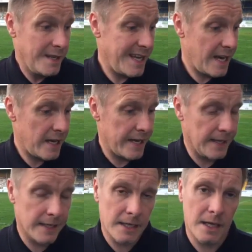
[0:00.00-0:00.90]
Yeah,
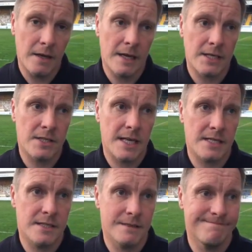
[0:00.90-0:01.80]
you know,
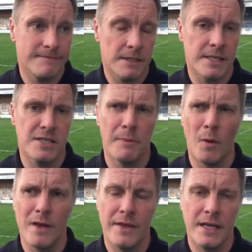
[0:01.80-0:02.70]
that's the
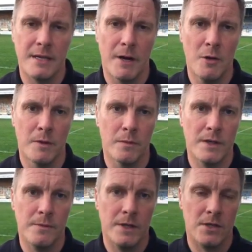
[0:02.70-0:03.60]
disappointing thing at the moment.
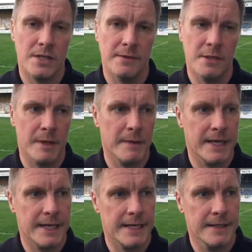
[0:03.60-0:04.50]
We just seem to be
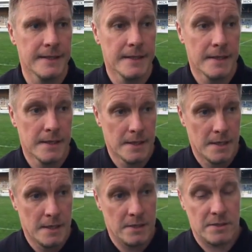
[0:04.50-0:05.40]
making
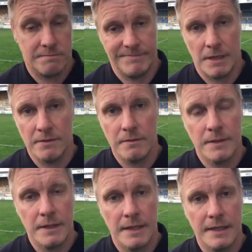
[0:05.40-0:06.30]
some
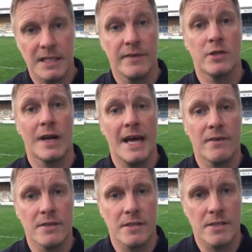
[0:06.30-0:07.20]
individual
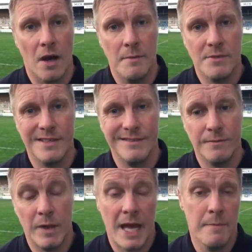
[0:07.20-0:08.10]
errors at times
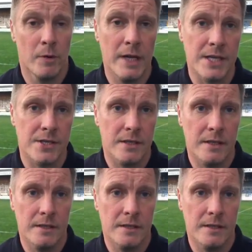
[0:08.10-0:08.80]
and we're getting punished.